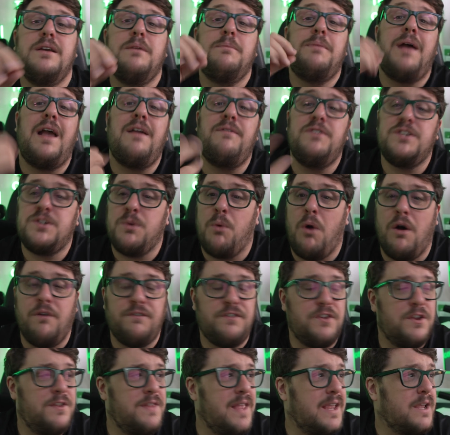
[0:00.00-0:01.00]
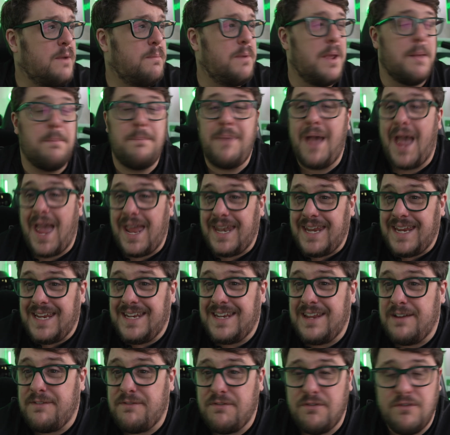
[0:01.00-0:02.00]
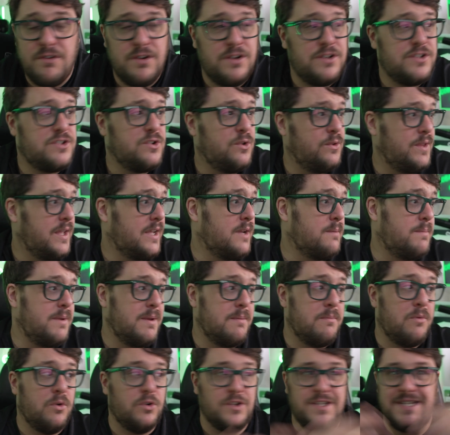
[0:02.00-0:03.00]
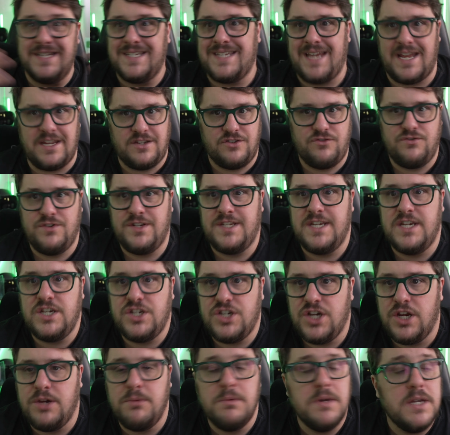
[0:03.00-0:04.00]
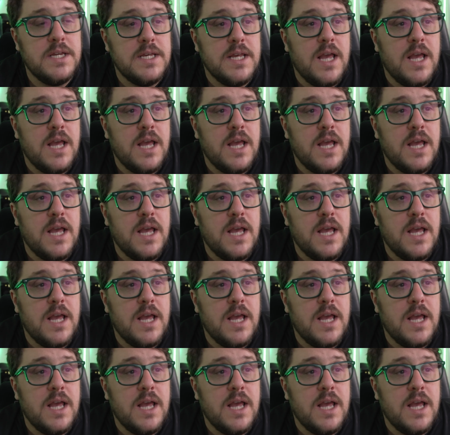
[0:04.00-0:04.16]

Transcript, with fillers: But every so often, there could be a penny difference or there could be a more disastrous issue,